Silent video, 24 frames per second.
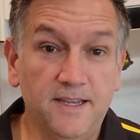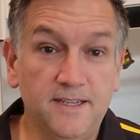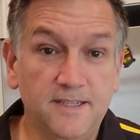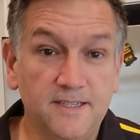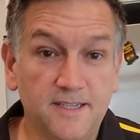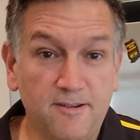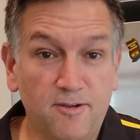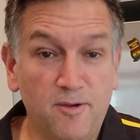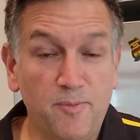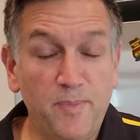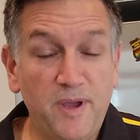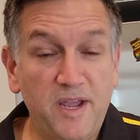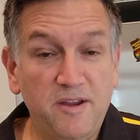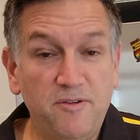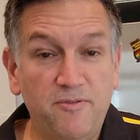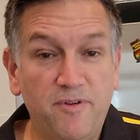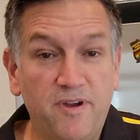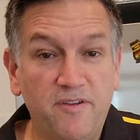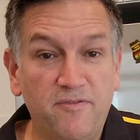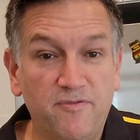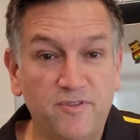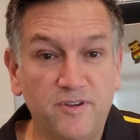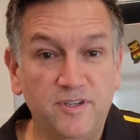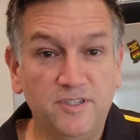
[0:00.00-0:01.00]
So I made
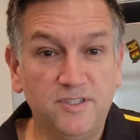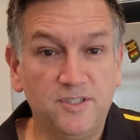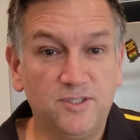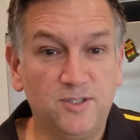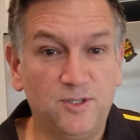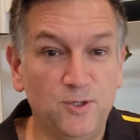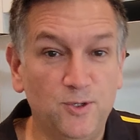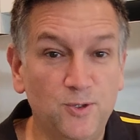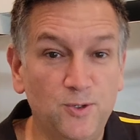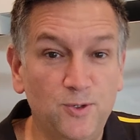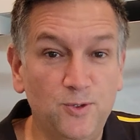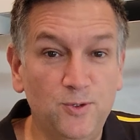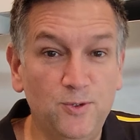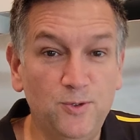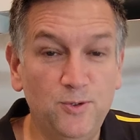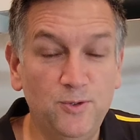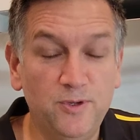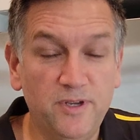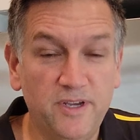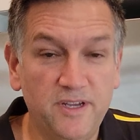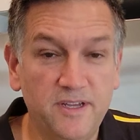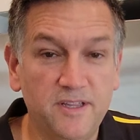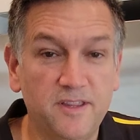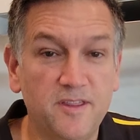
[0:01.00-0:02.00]
reference to
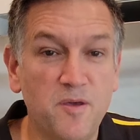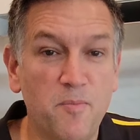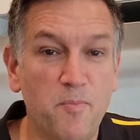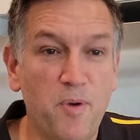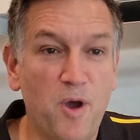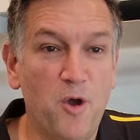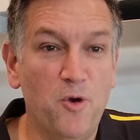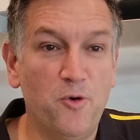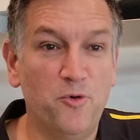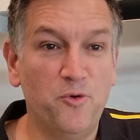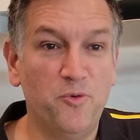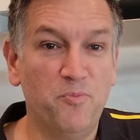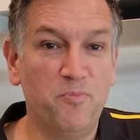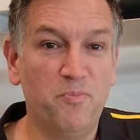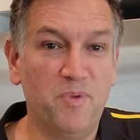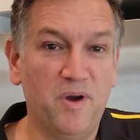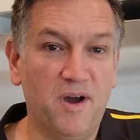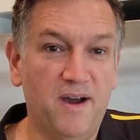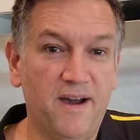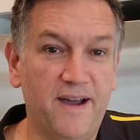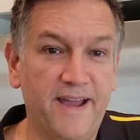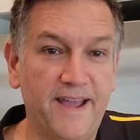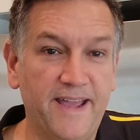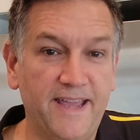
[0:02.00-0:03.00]
the poem
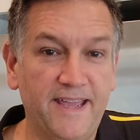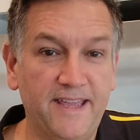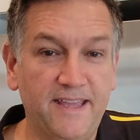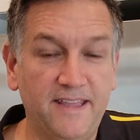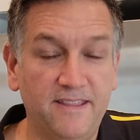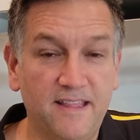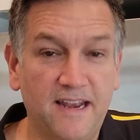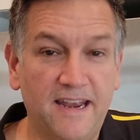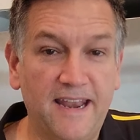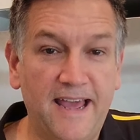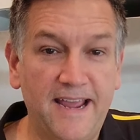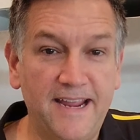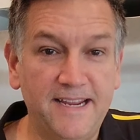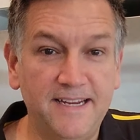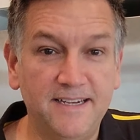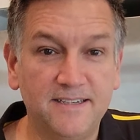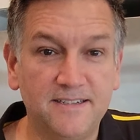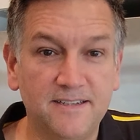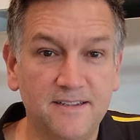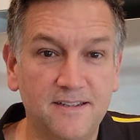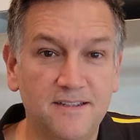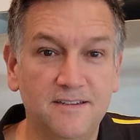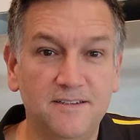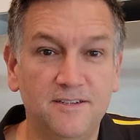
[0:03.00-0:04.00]
by the
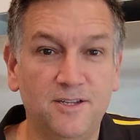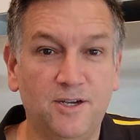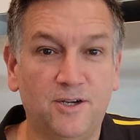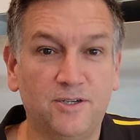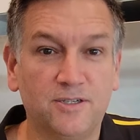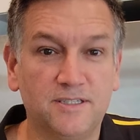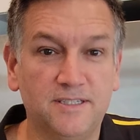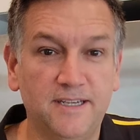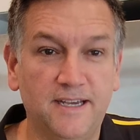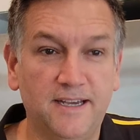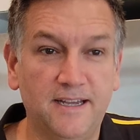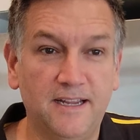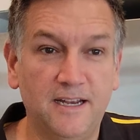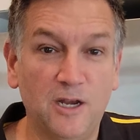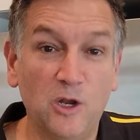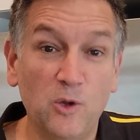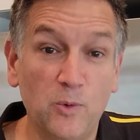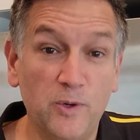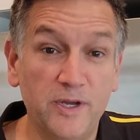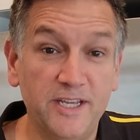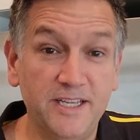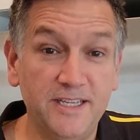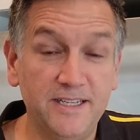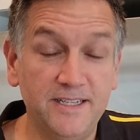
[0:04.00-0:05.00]
late Dr.
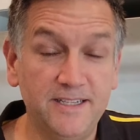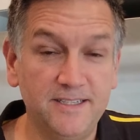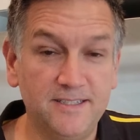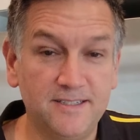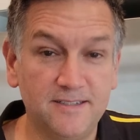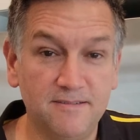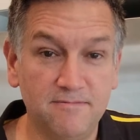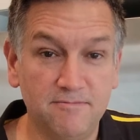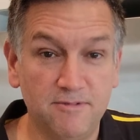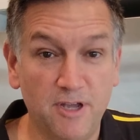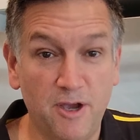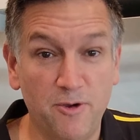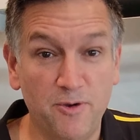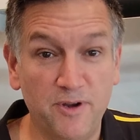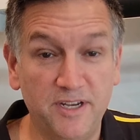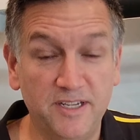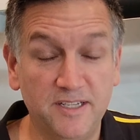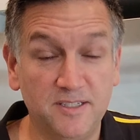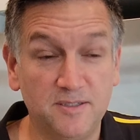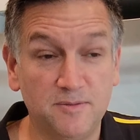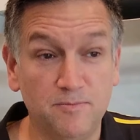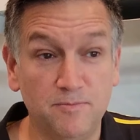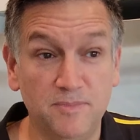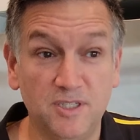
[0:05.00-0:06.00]
Louise, known
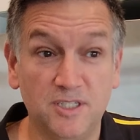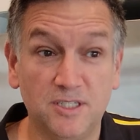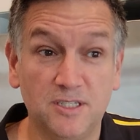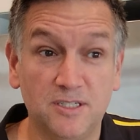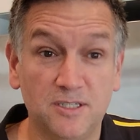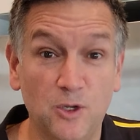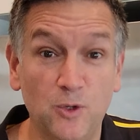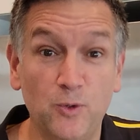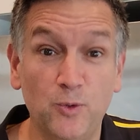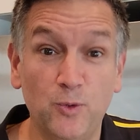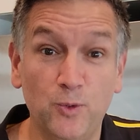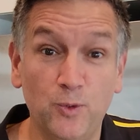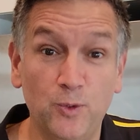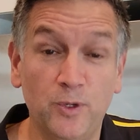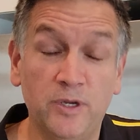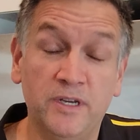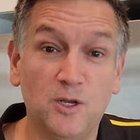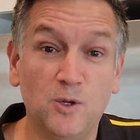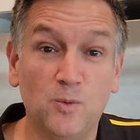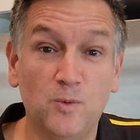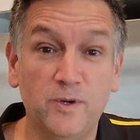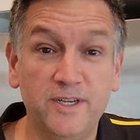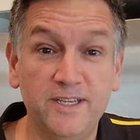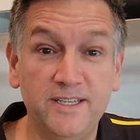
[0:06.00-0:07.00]
as Miss Lou,
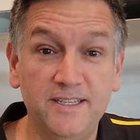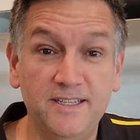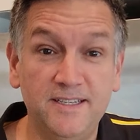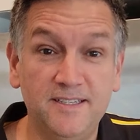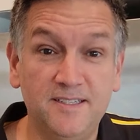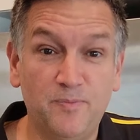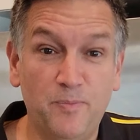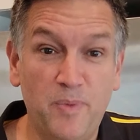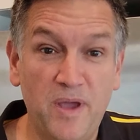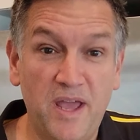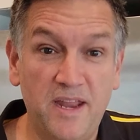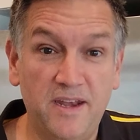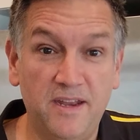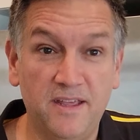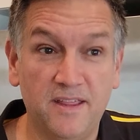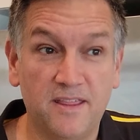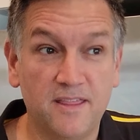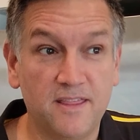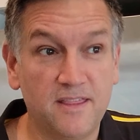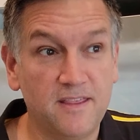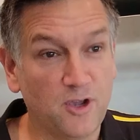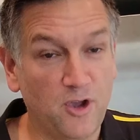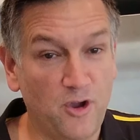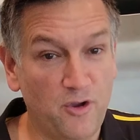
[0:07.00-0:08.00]
Louise
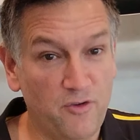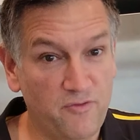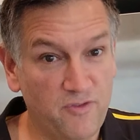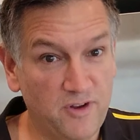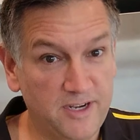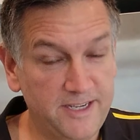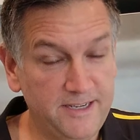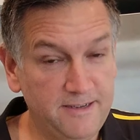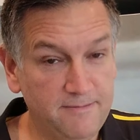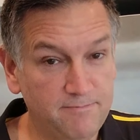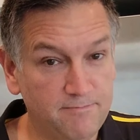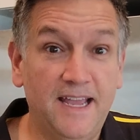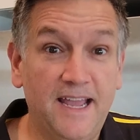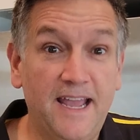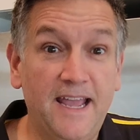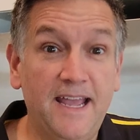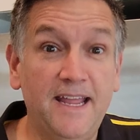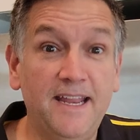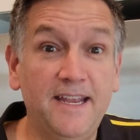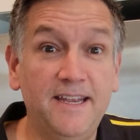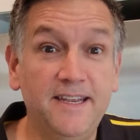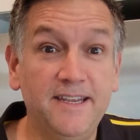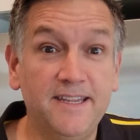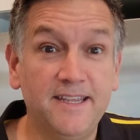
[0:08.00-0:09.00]
Benneth Coverley.
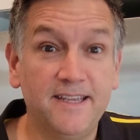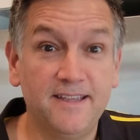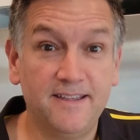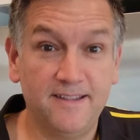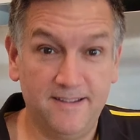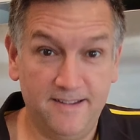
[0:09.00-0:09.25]
And